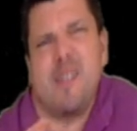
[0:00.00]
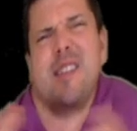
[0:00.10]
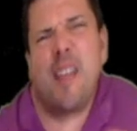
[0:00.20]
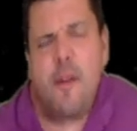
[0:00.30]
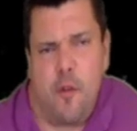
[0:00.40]

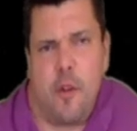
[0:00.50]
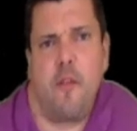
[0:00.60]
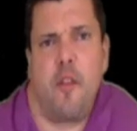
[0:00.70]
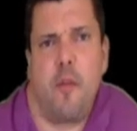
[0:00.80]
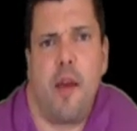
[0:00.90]
several
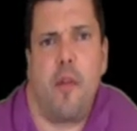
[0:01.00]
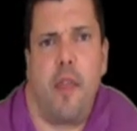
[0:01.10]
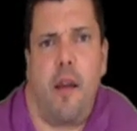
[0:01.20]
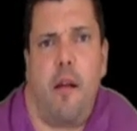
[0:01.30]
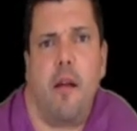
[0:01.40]
of them out
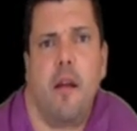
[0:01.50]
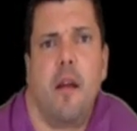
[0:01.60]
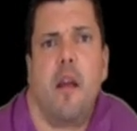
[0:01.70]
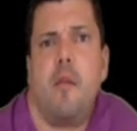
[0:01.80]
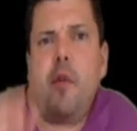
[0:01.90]
there,
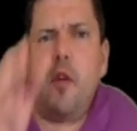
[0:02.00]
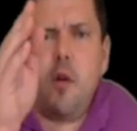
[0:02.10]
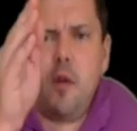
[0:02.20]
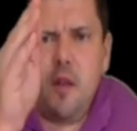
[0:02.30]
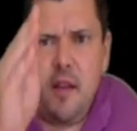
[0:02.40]
but
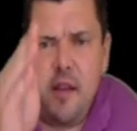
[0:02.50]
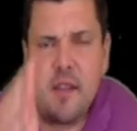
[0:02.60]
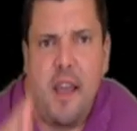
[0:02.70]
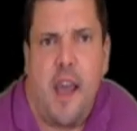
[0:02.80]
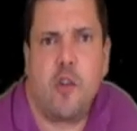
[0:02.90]
knowing the
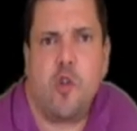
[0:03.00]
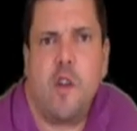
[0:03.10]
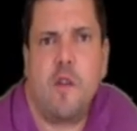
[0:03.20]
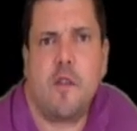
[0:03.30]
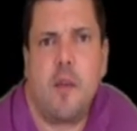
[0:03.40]
exact
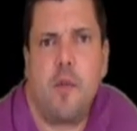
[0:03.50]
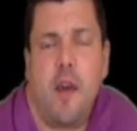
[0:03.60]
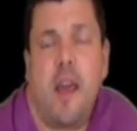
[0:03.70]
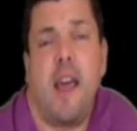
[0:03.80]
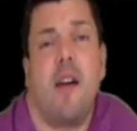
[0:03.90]
genotype you
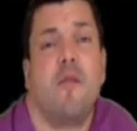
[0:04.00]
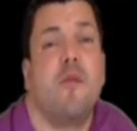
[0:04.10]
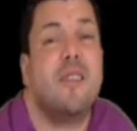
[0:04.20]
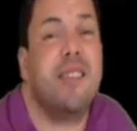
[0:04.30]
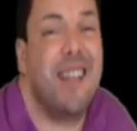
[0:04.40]
have
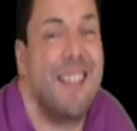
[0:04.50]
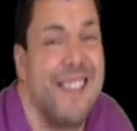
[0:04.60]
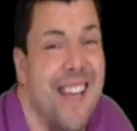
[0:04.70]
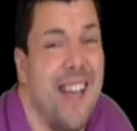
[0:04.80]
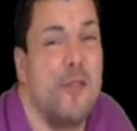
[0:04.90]

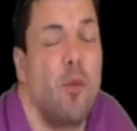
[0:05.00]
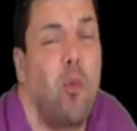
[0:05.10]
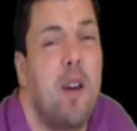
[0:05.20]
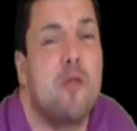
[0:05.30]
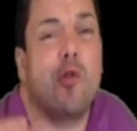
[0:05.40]
dictates
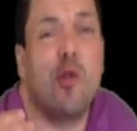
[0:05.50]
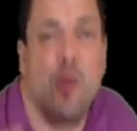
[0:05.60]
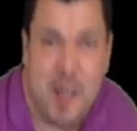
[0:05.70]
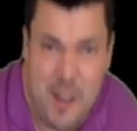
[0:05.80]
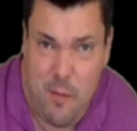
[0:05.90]
what
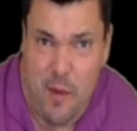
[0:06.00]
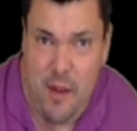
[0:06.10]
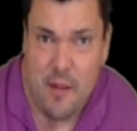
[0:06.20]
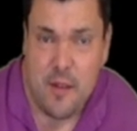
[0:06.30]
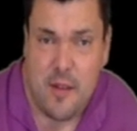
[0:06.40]

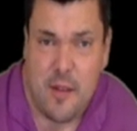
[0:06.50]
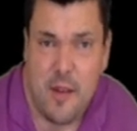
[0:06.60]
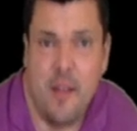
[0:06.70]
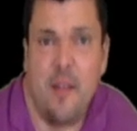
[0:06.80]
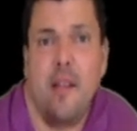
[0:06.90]
treatment
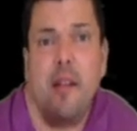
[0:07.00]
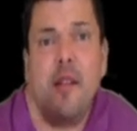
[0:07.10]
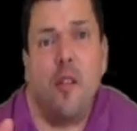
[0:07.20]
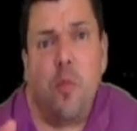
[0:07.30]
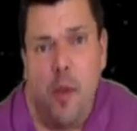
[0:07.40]

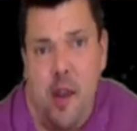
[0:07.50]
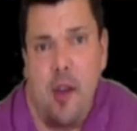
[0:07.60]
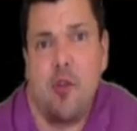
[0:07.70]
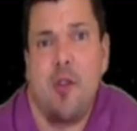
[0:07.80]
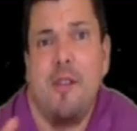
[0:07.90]
the
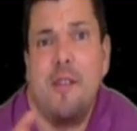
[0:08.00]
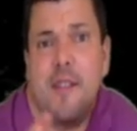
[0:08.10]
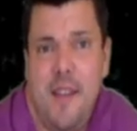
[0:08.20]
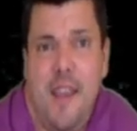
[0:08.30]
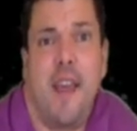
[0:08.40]
patient
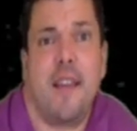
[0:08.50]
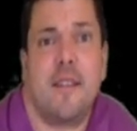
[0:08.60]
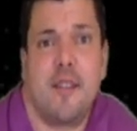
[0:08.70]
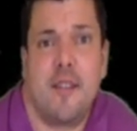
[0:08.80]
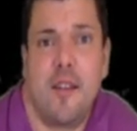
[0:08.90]

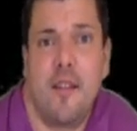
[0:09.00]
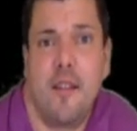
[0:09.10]
gets.